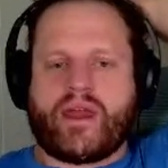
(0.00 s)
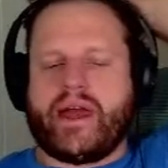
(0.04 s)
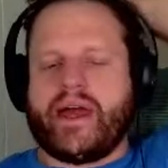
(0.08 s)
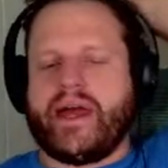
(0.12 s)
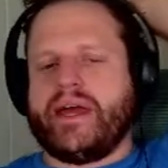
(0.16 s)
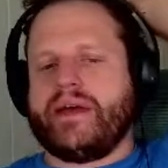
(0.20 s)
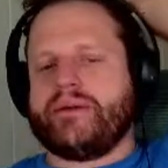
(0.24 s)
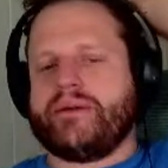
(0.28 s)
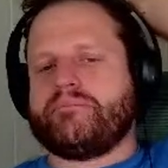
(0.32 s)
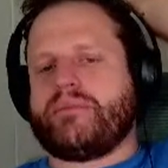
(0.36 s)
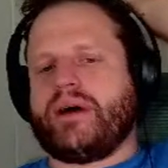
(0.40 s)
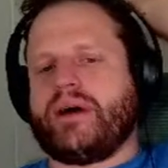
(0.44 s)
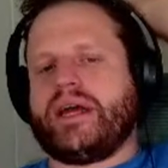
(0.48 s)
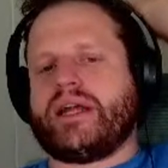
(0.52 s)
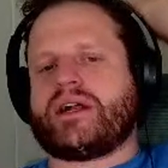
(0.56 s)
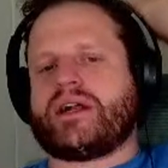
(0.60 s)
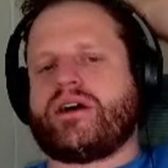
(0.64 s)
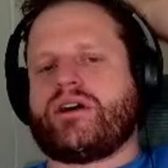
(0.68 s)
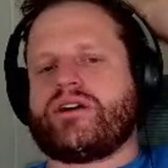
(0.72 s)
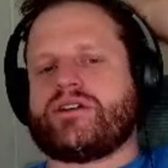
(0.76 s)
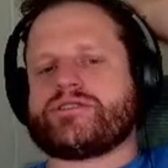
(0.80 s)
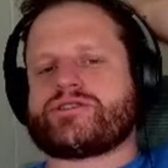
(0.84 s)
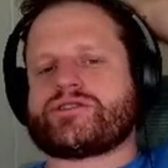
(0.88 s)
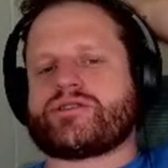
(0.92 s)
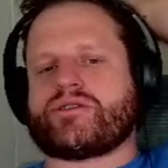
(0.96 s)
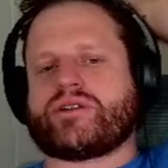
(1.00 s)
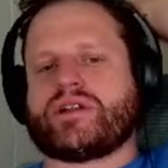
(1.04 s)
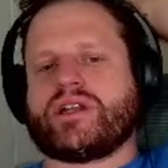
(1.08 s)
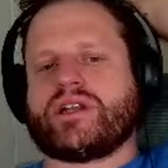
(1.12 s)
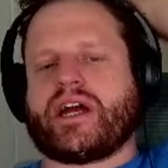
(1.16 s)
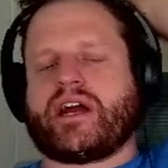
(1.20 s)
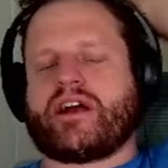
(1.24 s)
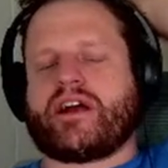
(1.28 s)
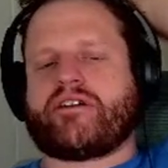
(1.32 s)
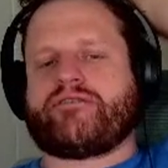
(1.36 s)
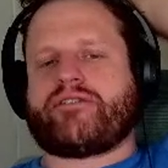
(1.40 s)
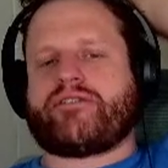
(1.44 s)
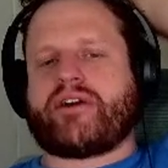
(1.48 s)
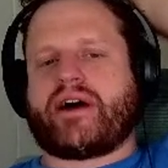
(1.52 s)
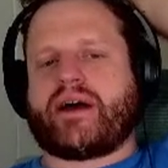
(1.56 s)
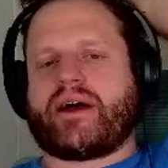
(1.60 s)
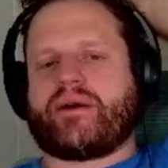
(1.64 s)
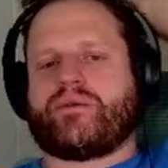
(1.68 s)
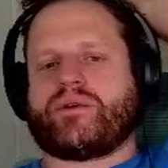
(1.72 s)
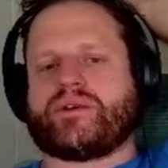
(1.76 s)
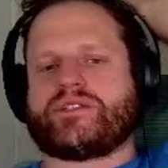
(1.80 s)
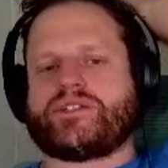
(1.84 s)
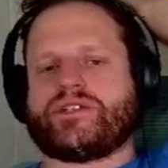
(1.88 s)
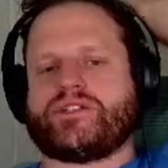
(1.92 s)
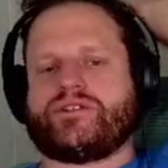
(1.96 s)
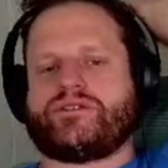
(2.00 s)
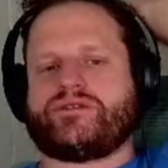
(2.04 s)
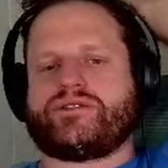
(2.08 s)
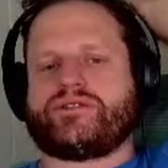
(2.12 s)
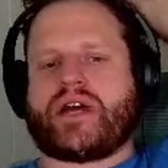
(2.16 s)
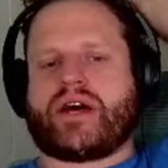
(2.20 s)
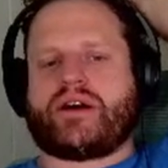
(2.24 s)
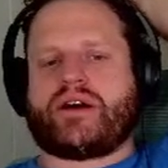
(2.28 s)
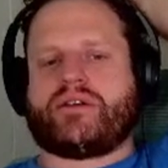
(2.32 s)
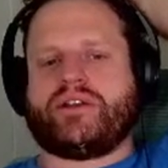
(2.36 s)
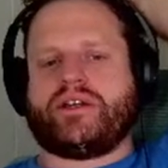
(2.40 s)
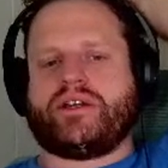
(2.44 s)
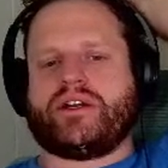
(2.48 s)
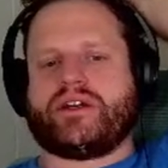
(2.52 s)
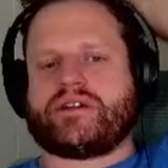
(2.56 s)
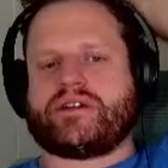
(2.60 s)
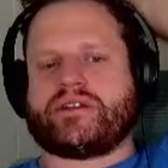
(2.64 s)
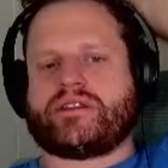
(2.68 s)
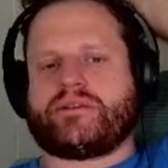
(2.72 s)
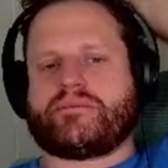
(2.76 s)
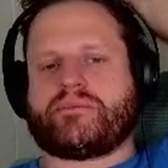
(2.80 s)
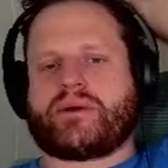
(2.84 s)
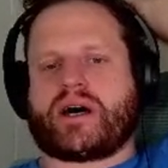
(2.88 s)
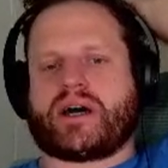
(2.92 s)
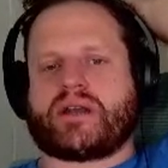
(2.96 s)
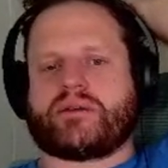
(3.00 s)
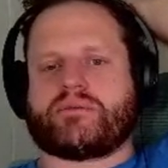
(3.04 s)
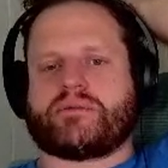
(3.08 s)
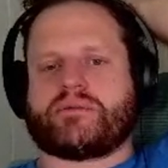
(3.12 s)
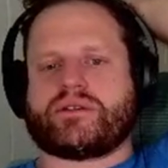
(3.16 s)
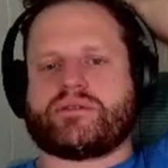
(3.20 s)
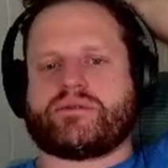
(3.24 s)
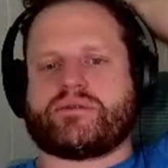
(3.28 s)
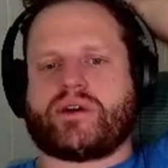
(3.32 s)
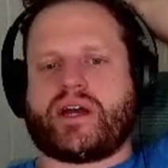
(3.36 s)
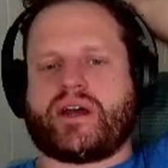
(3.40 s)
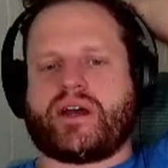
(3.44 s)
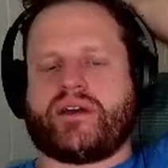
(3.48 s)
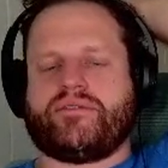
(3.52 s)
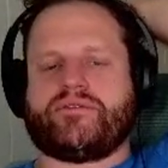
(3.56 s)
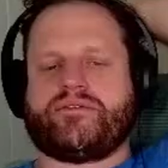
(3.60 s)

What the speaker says: it might also clarify what to do down here at the bottom of the wave.